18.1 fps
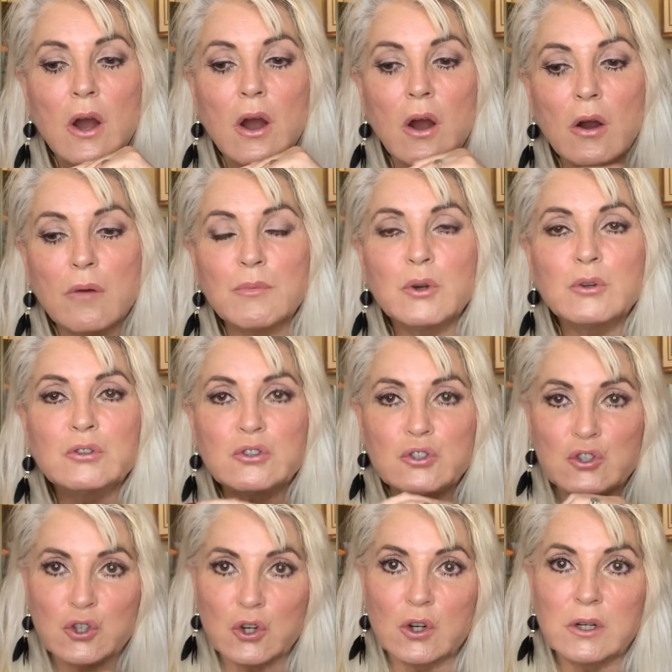
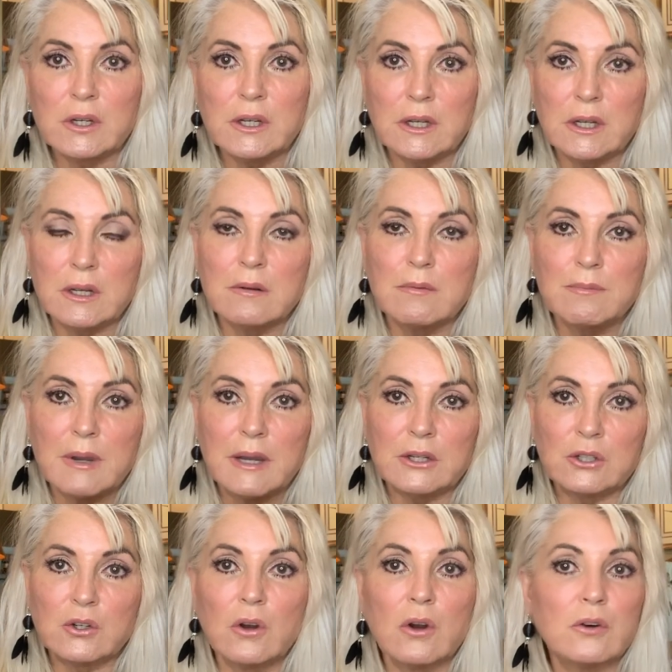almost jerking my
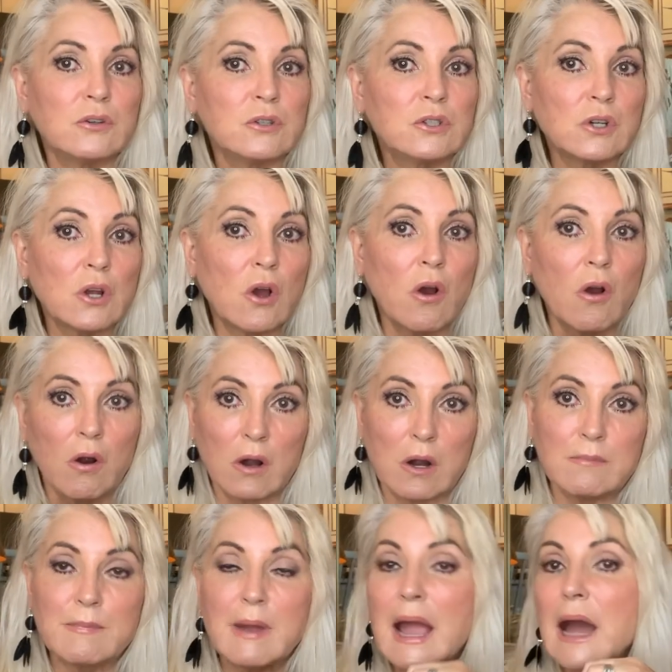daughter's
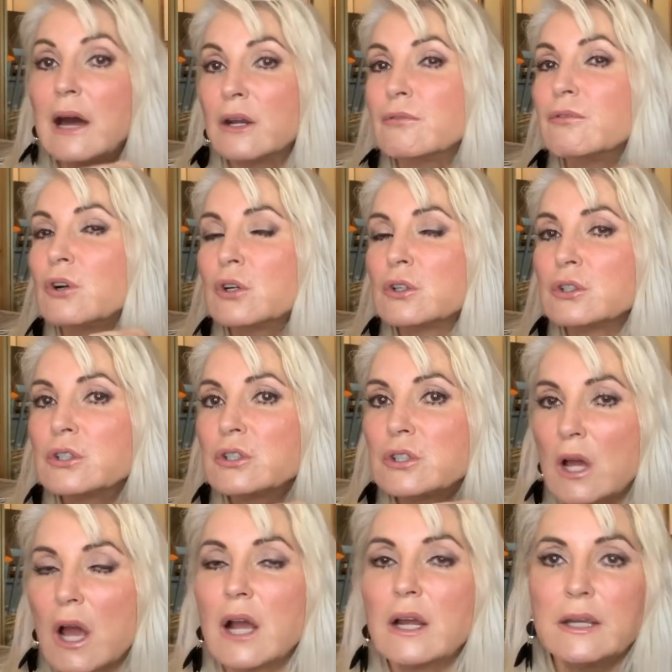arm out of her
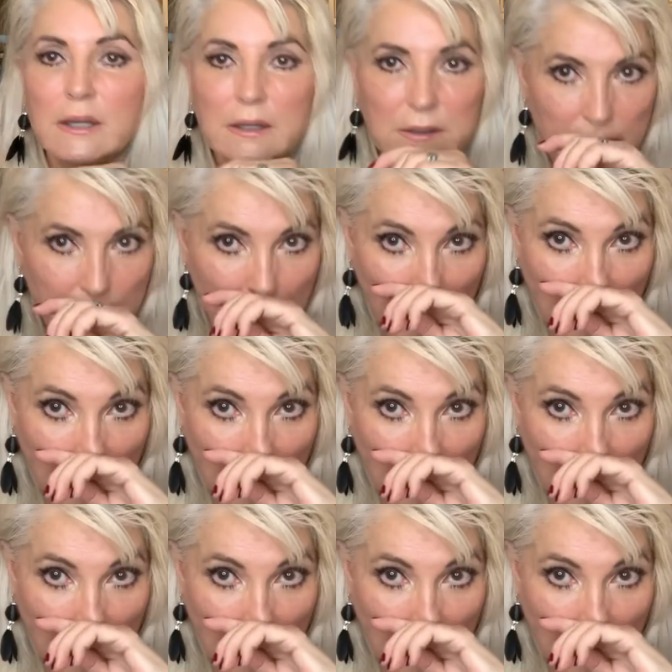socket